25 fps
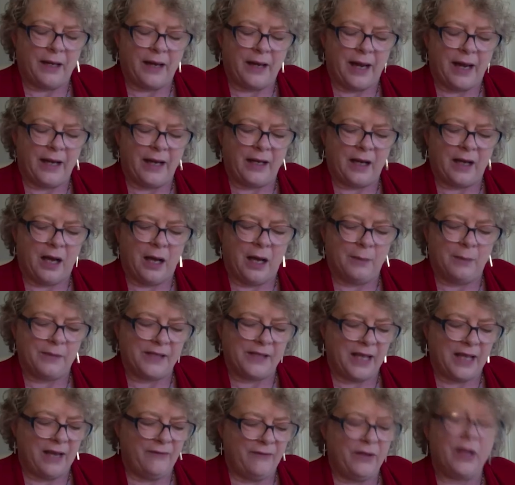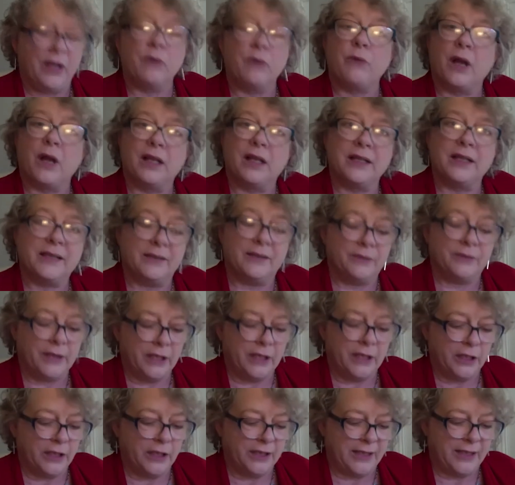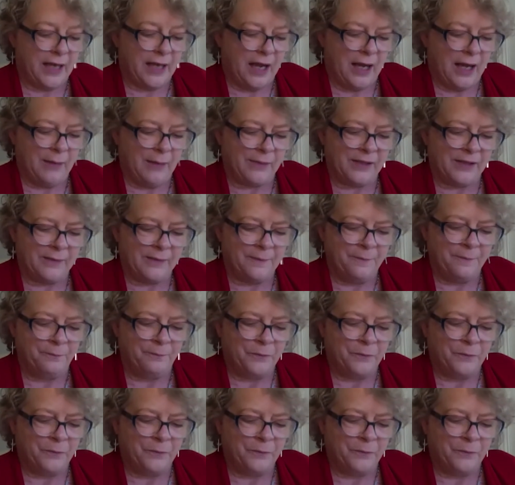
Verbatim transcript: incomes, even in relatively good times.